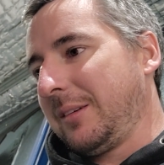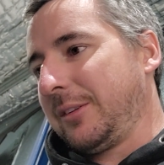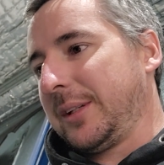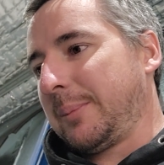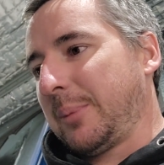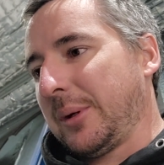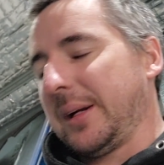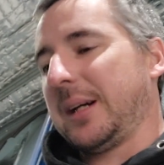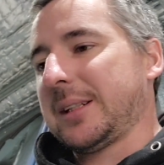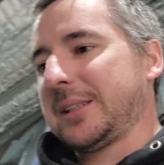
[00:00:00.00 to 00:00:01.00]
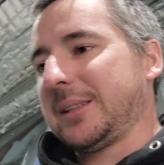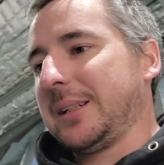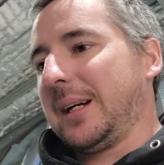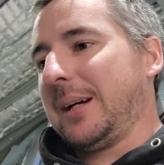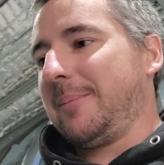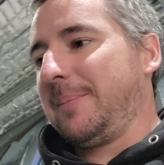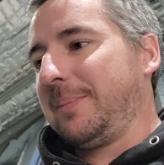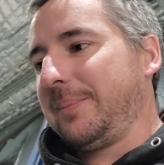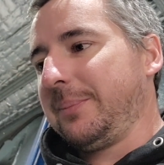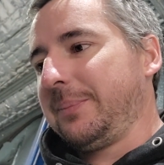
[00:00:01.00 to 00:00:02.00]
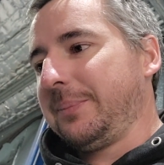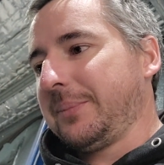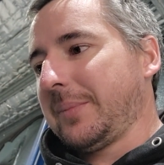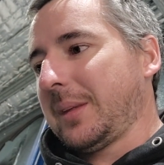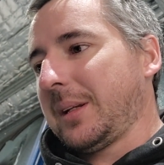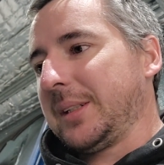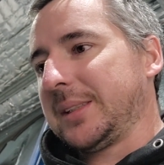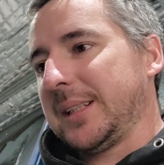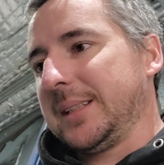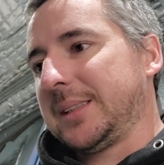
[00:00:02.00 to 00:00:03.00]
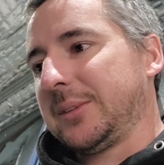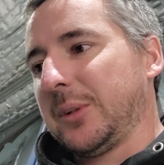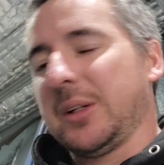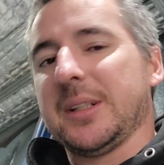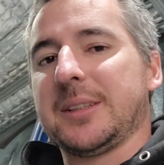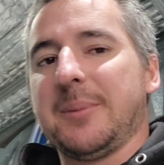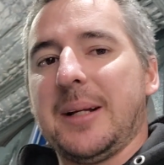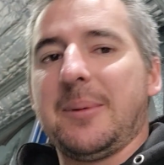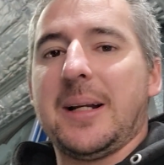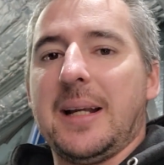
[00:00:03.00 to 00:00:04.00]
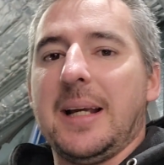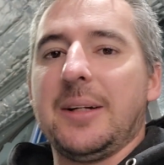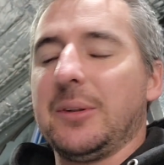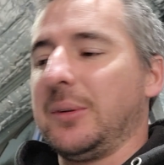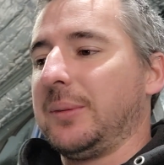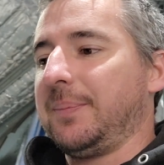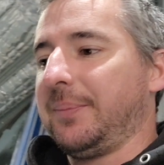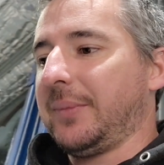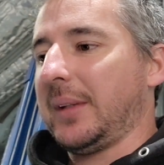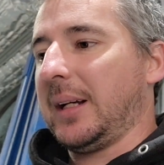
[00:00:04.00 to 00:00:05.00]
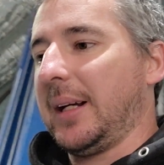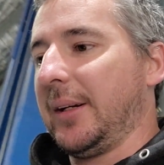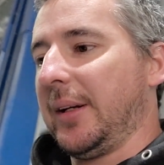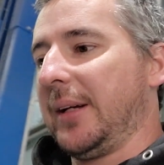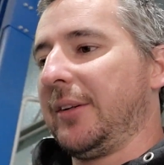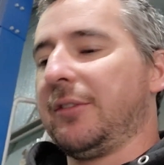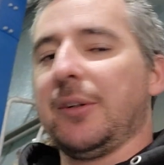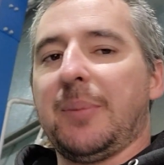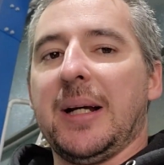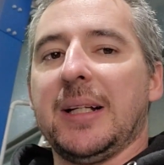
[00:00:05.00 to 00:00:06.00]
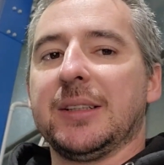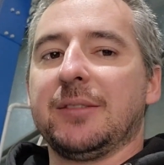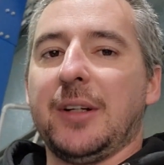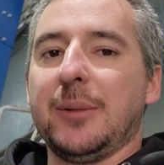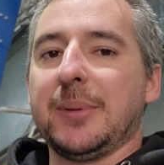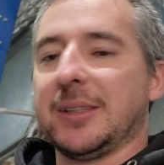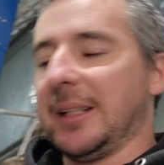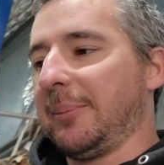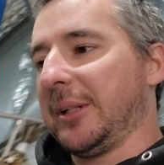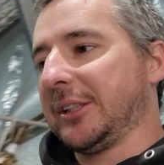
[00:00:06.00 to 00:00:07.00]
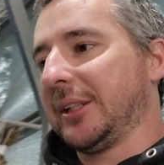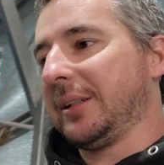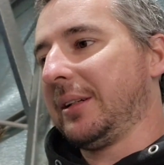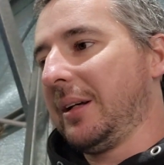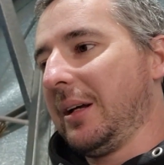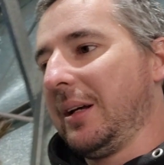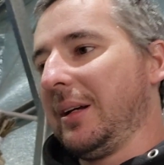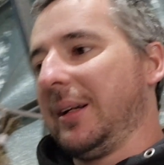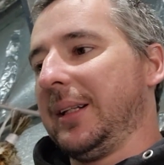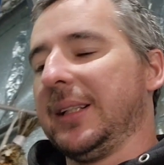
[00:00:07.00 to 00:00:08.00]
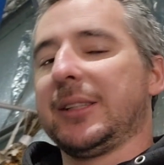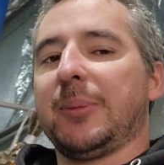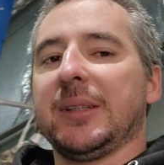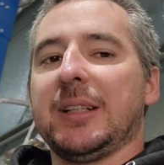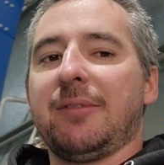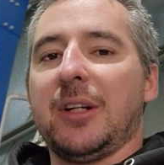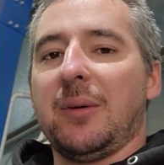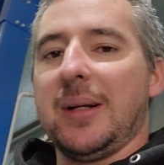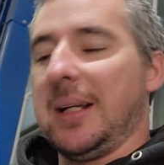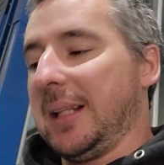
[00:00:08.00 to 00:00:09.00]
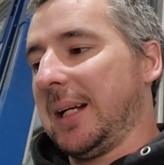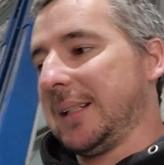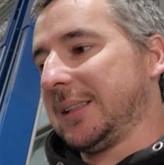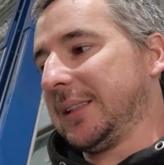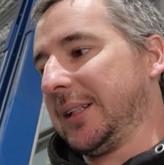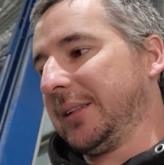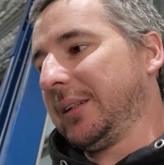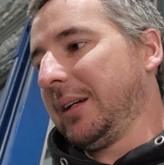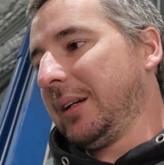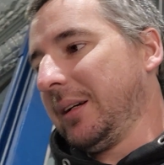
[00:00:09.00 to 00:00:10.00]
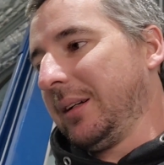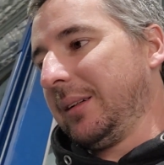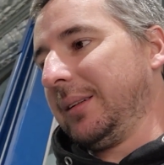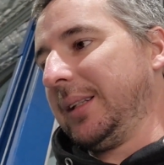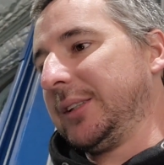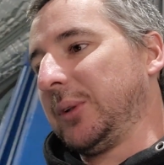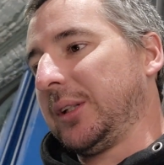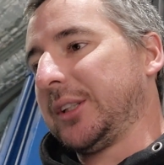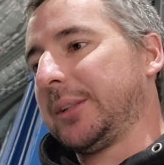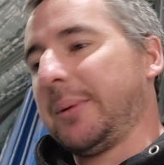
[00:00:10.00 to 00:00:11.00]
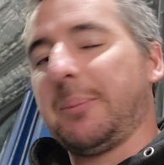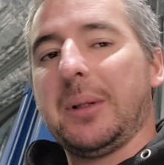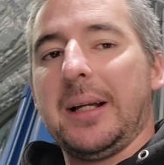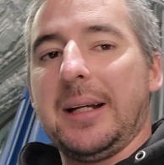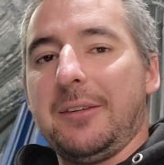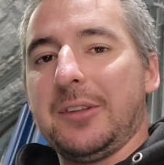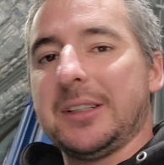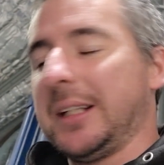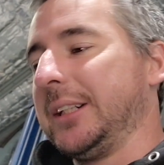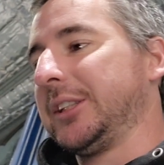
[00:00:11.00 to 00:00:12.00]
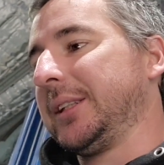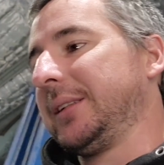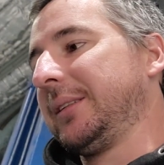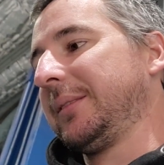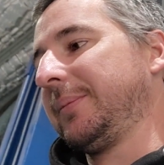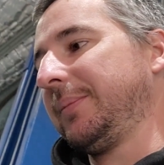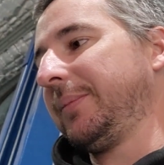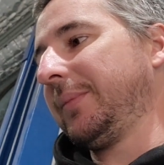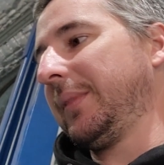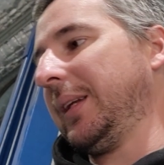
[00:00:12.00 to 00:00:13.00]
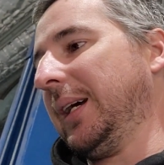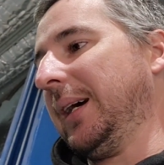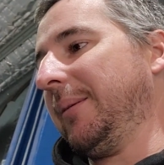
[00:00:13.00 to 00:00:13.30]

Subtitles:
for their product, because these rockers are meant to be able to handle 900 foot-pounds of open seat pressure, and these springs have nowhere near that. So these rockers should be plenty for this engine. They